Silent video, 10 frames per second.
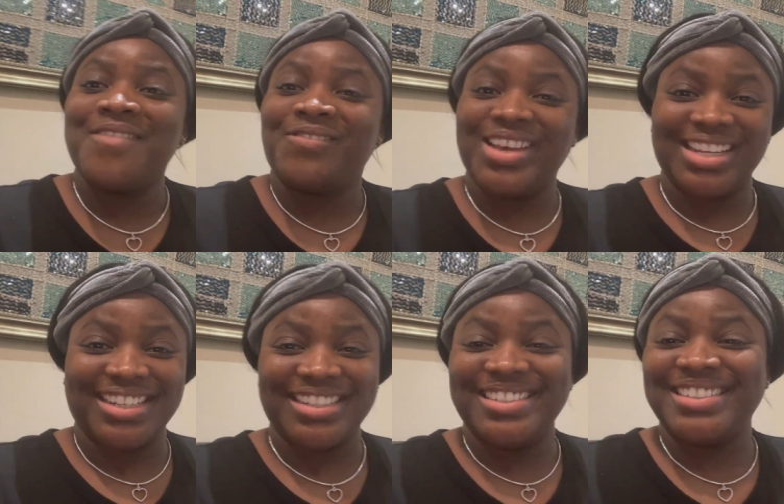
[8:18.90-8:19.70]

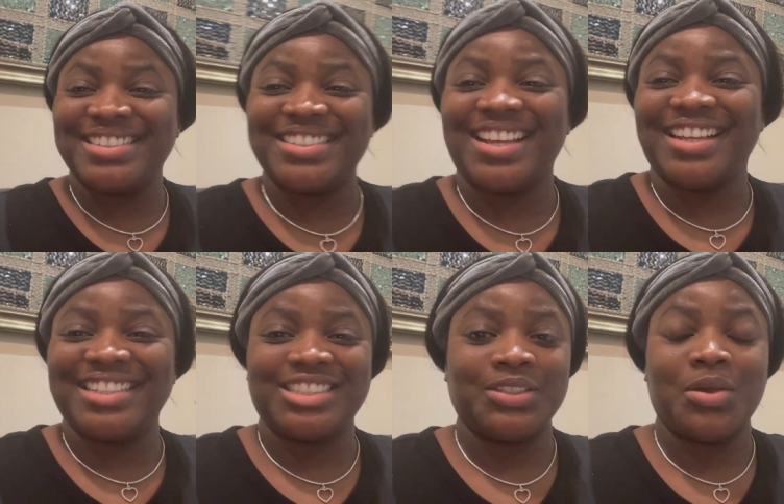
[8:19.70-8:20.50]
finally
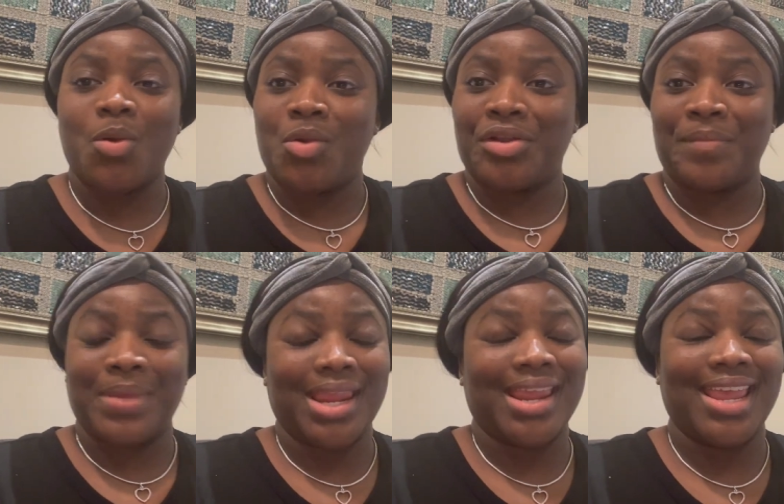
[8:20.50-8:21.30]
decided to order
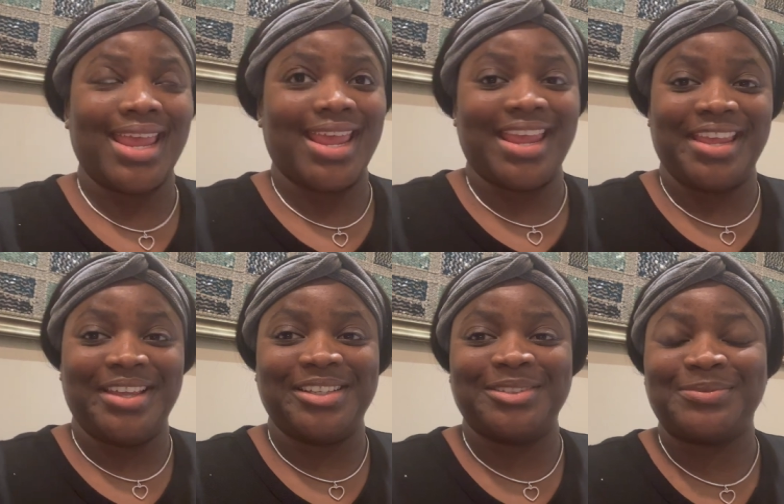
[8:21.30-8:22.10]
me
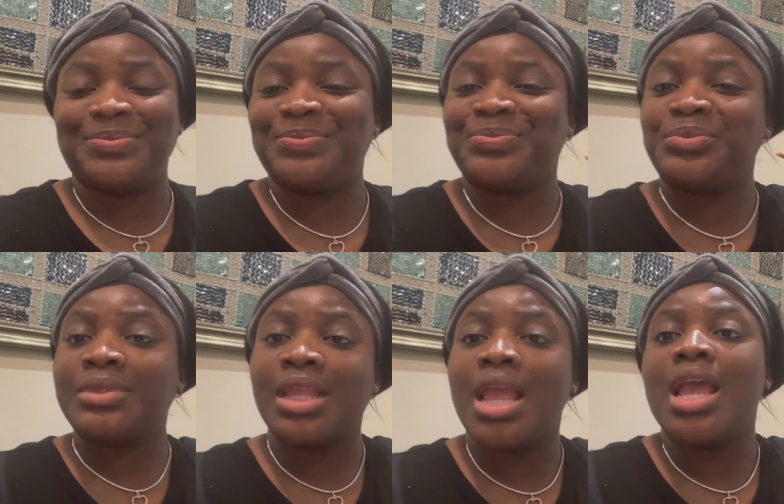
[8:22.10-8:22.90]
a
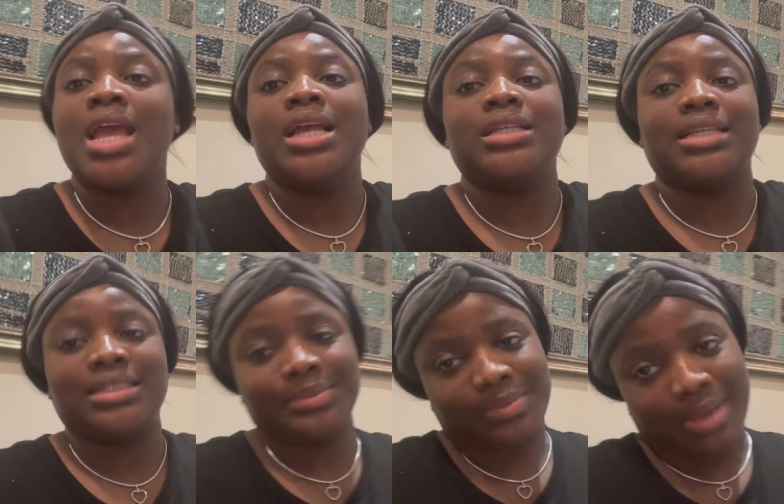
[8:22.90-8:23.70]

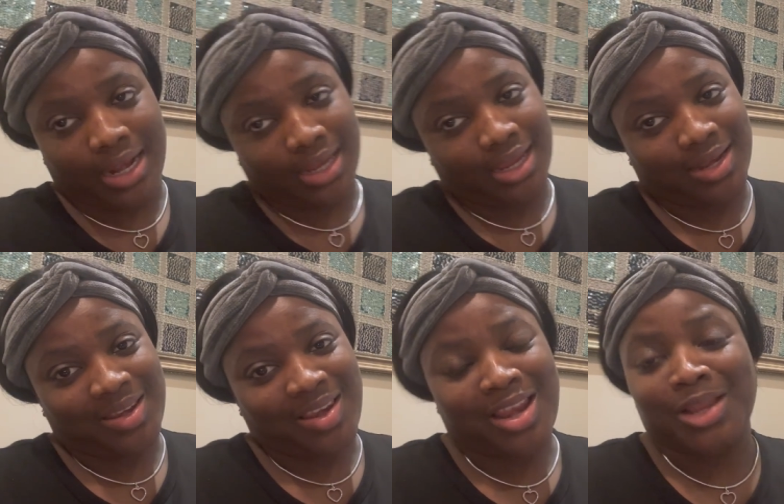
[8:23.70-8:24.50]
sensible
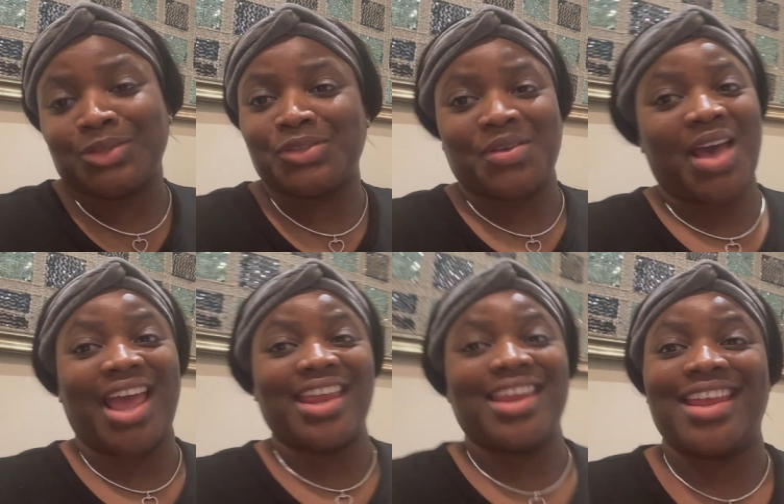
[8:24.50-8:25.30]
mannequin so
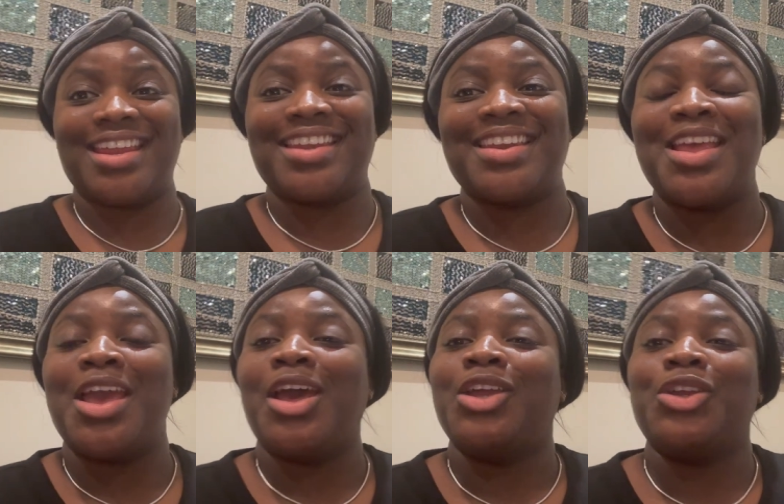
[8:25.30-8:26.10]
I can,
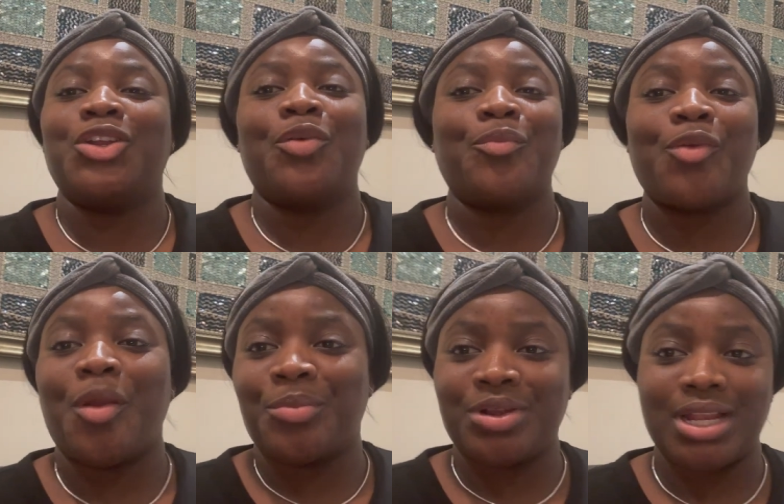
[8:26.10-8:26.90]
you know,
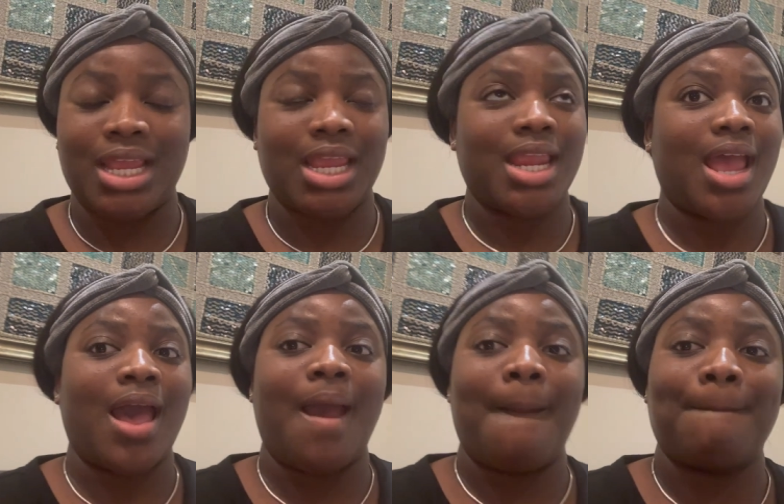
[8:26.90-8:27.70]
properly
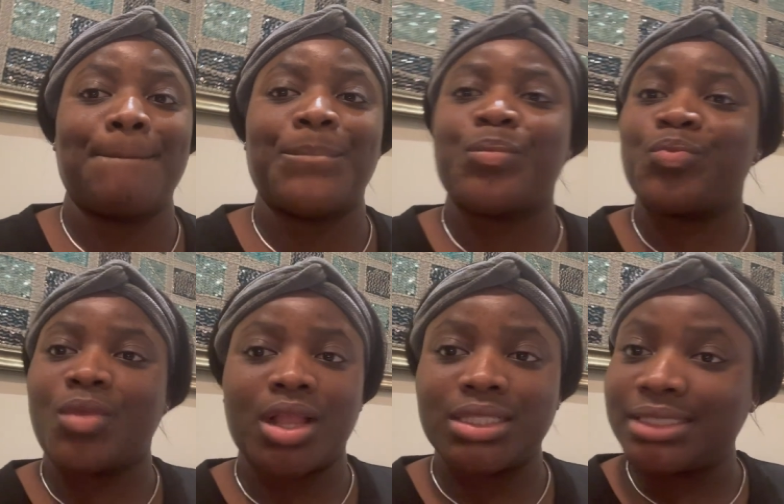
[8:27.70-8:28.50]
um,
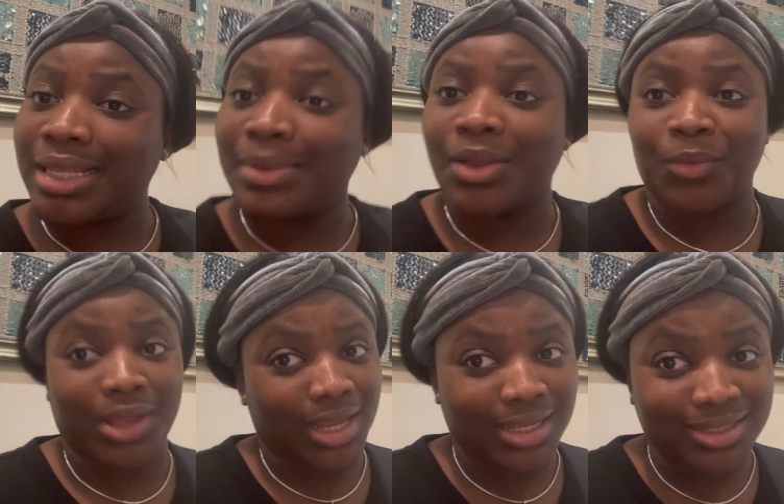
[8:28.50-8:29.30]
slay my
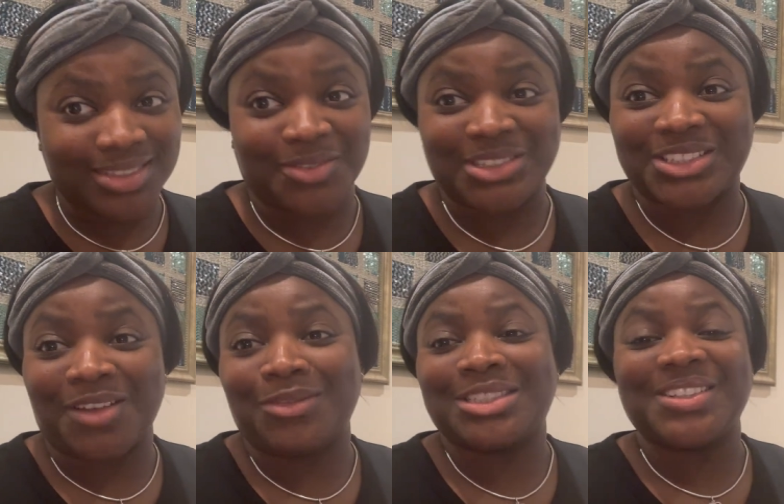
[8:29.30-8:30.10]
wigs and what's
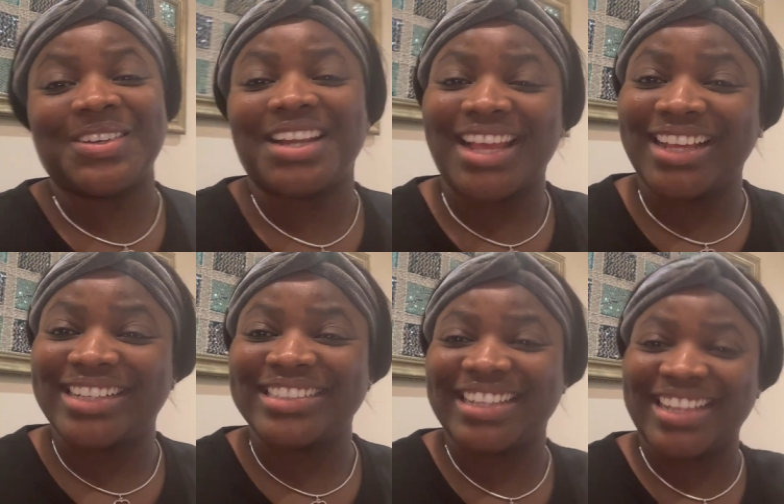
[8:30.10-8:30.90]
not, what's not. And